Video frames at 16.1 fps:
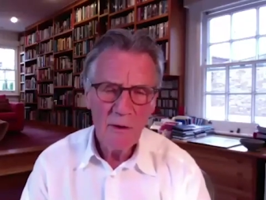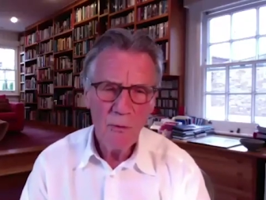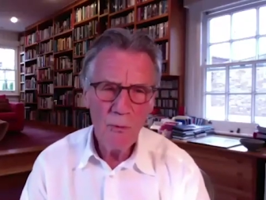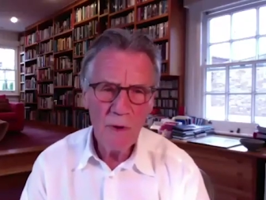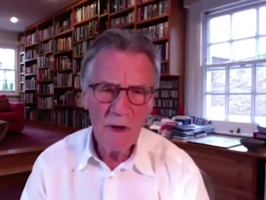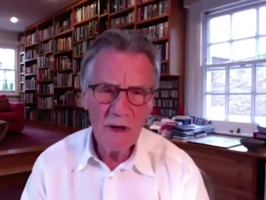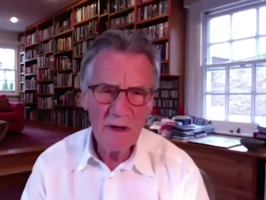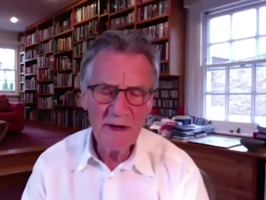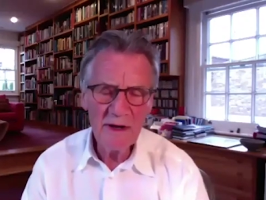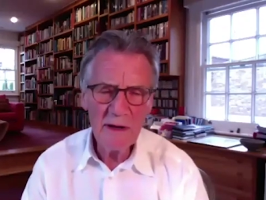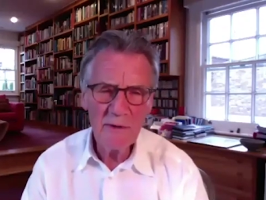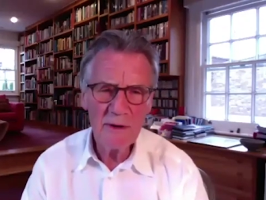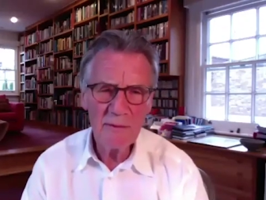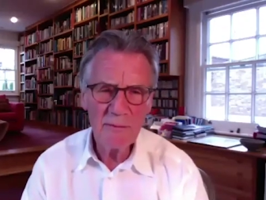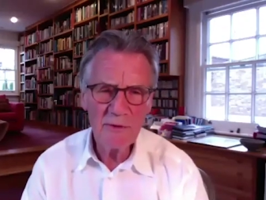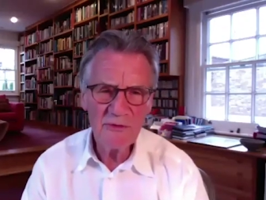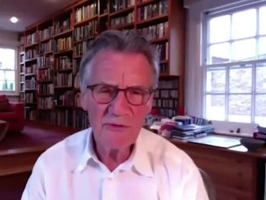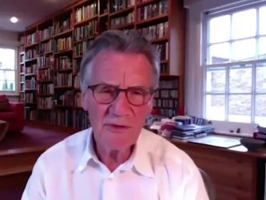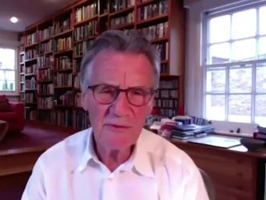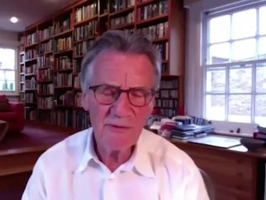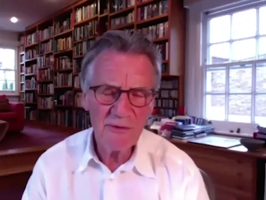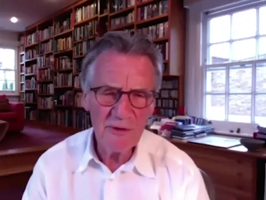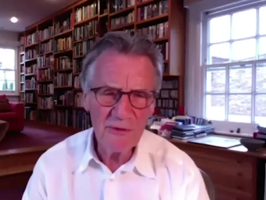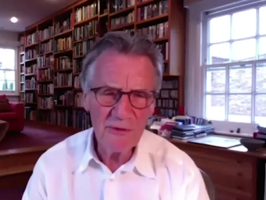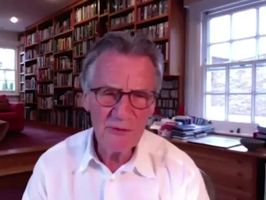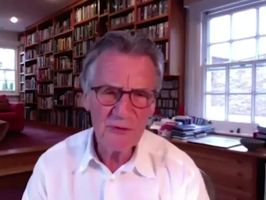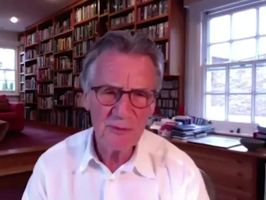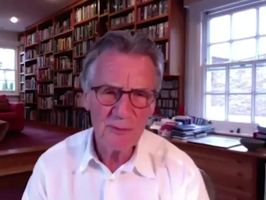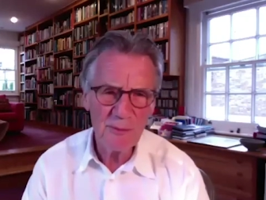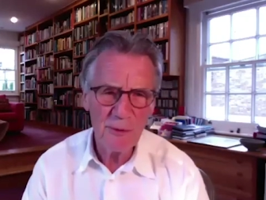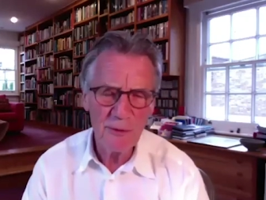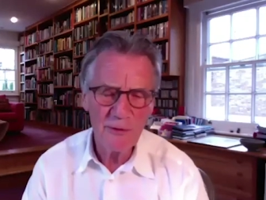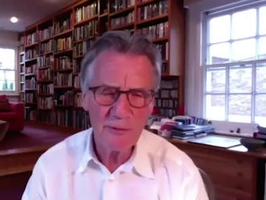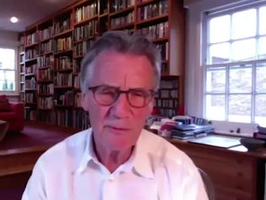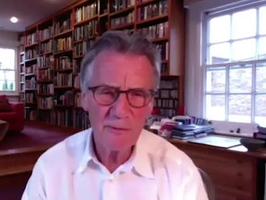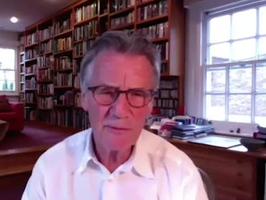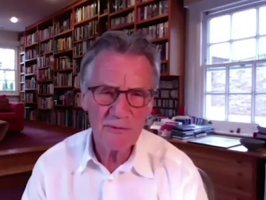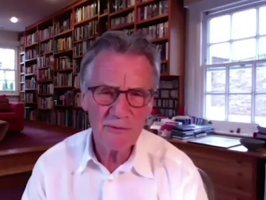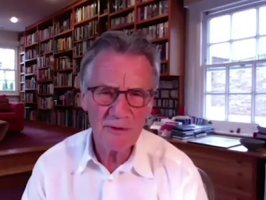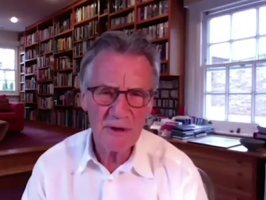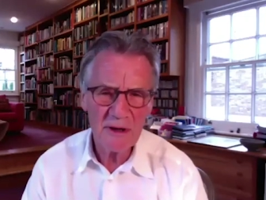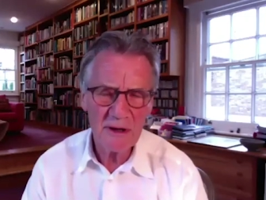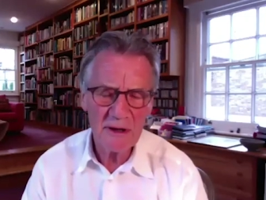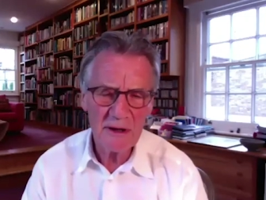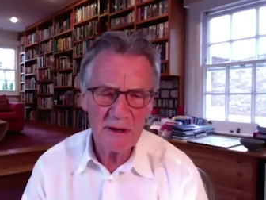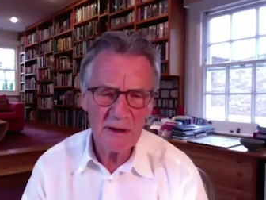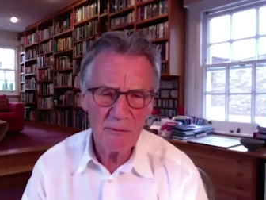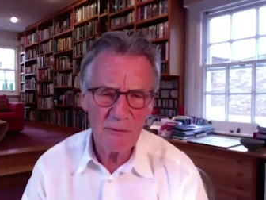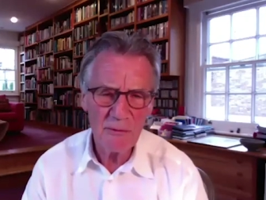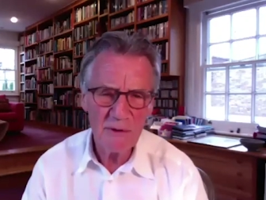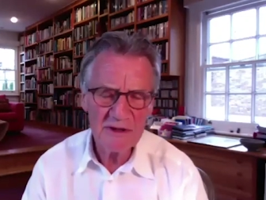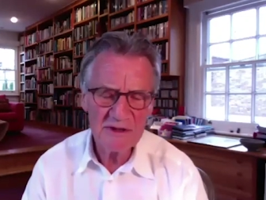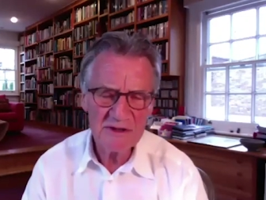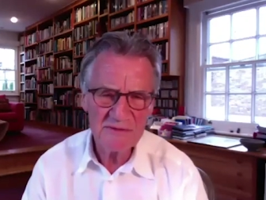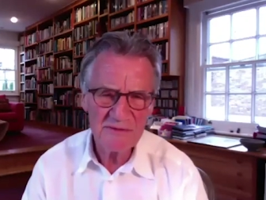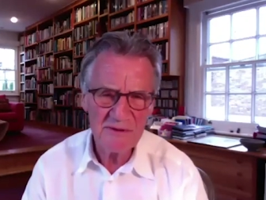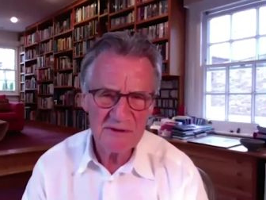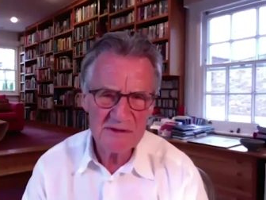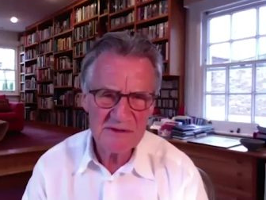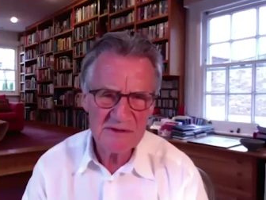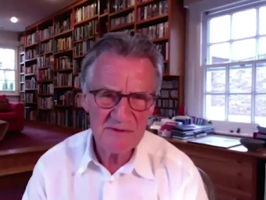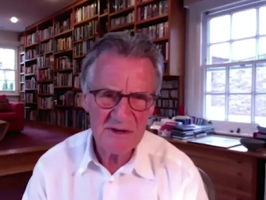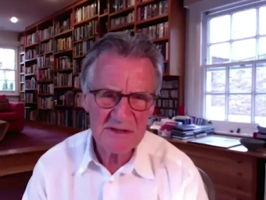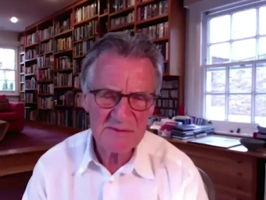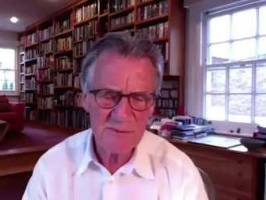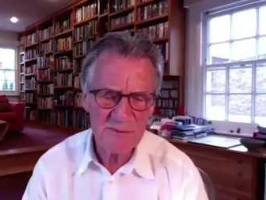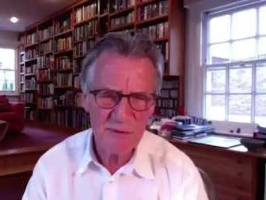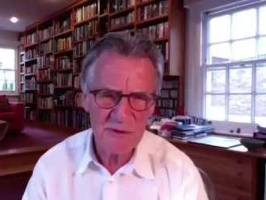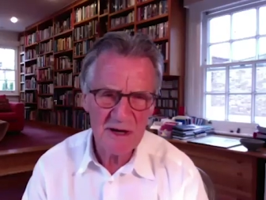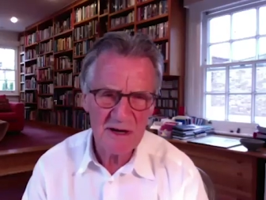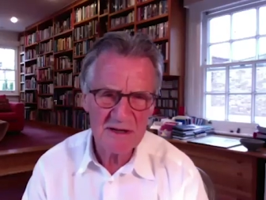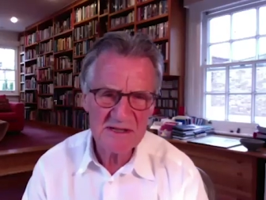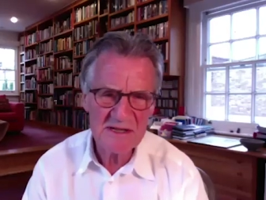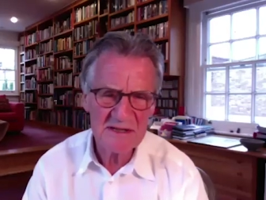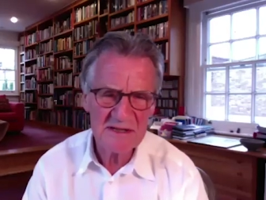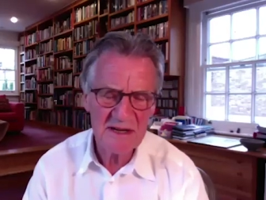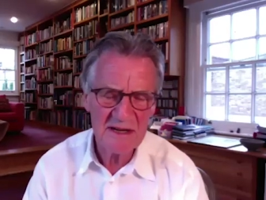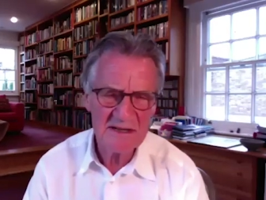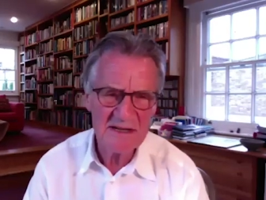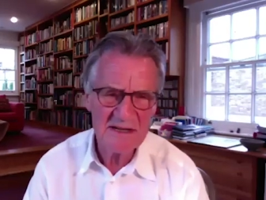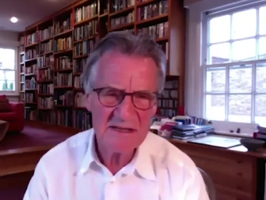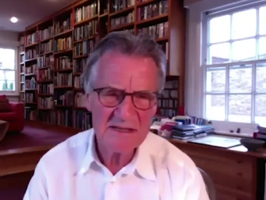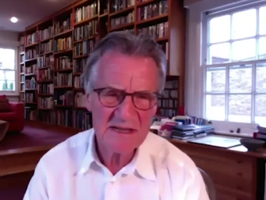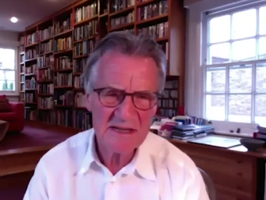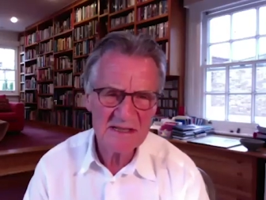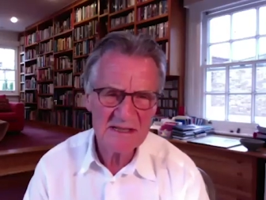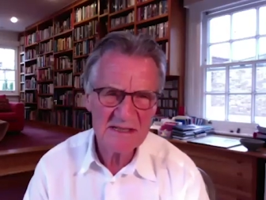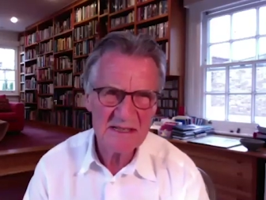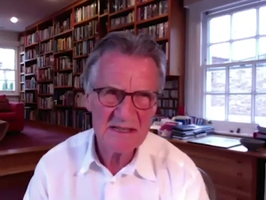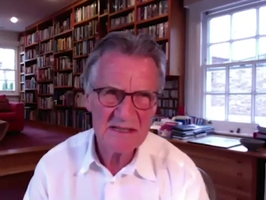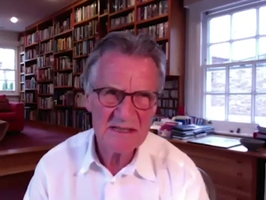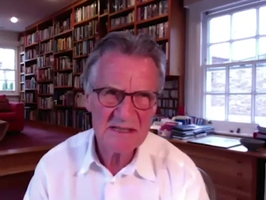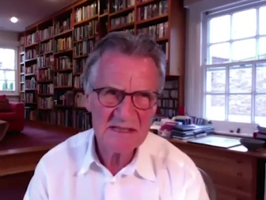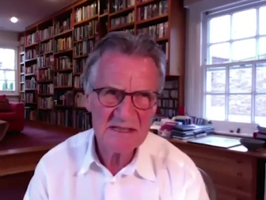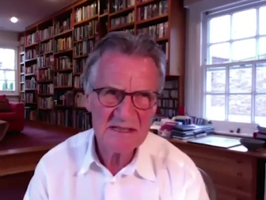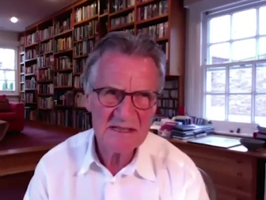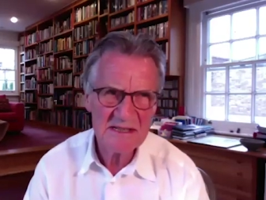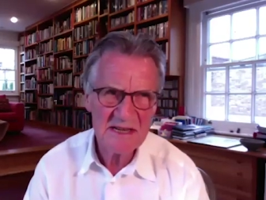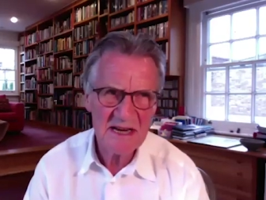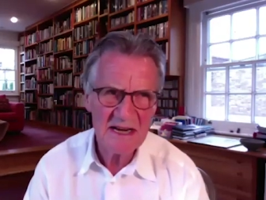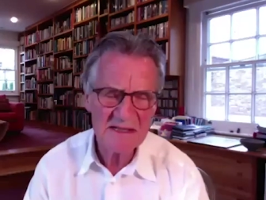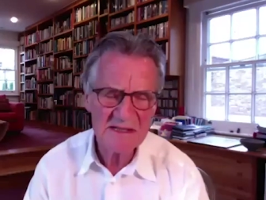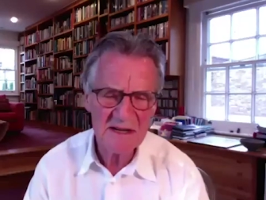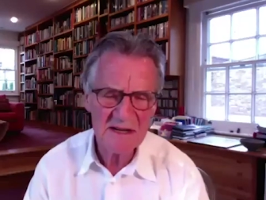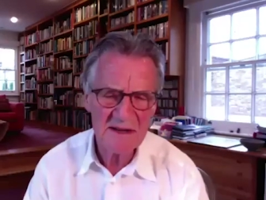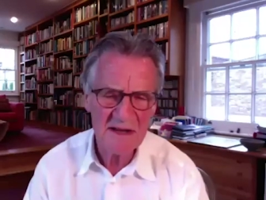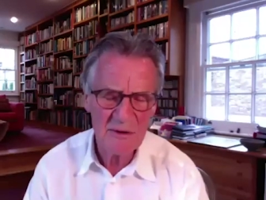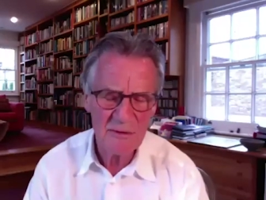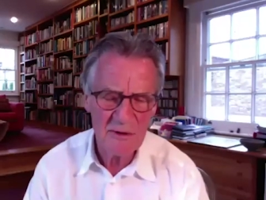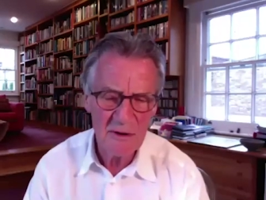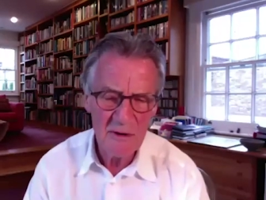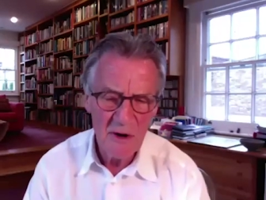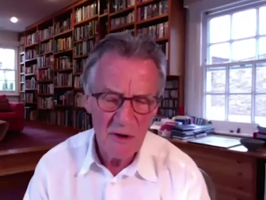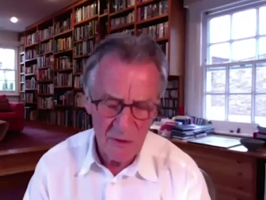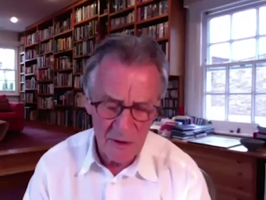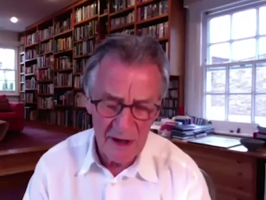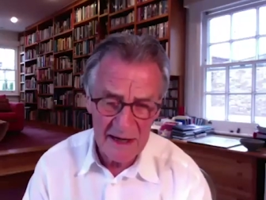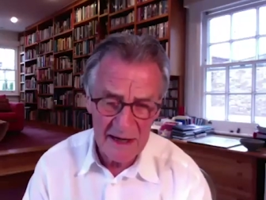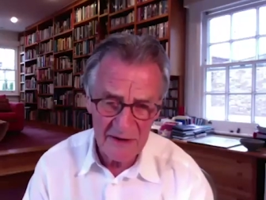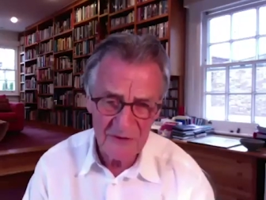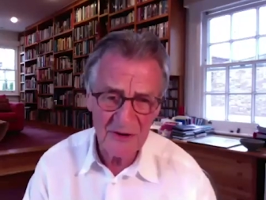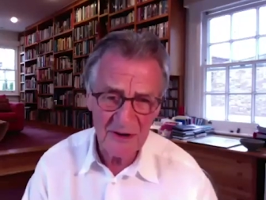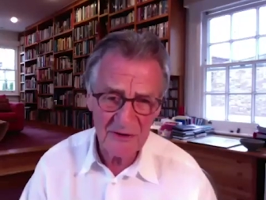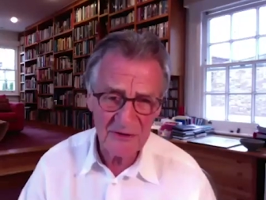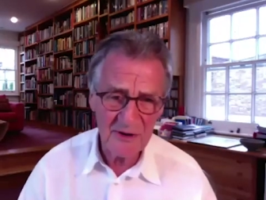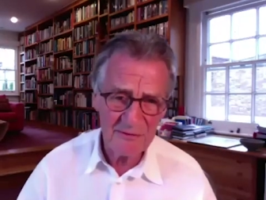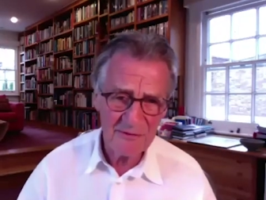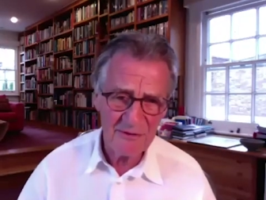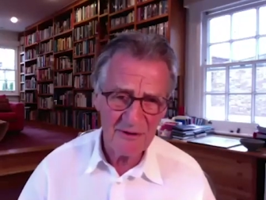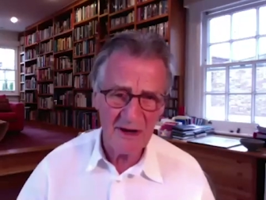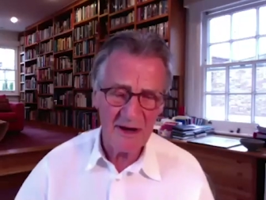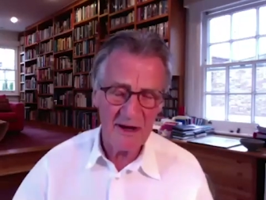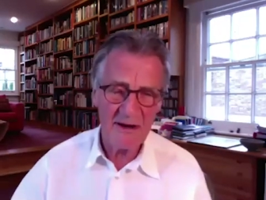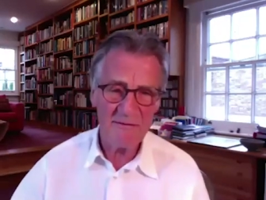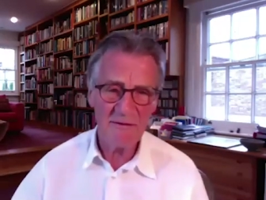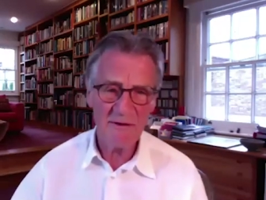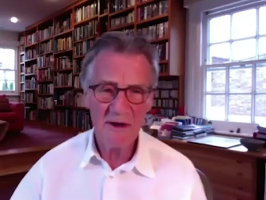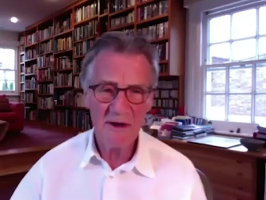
Well, no, it was the Frost Report, uh, which was first broadcast in 1966, I think, or, or late 65,